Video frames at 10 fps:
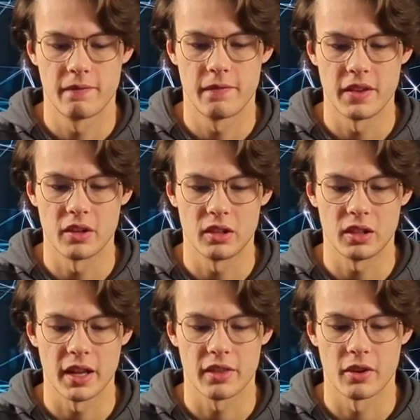feel
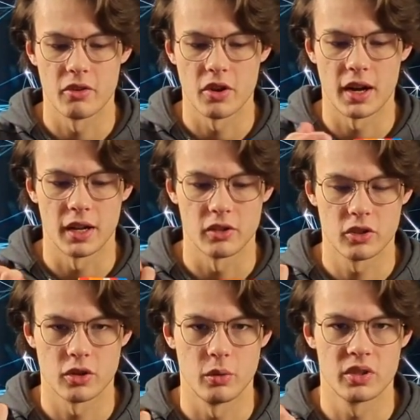like they're not
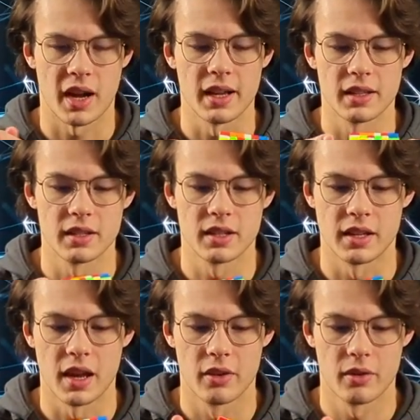so tight
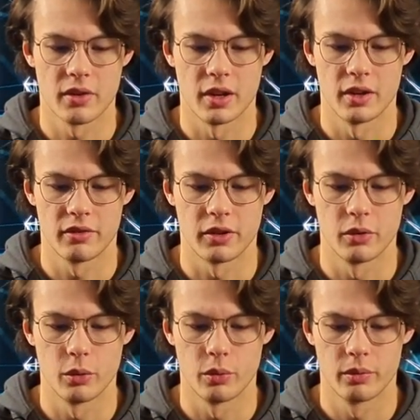together that if
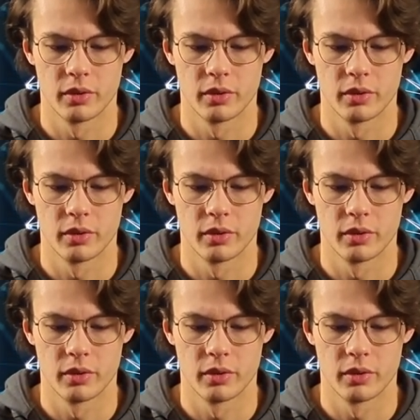you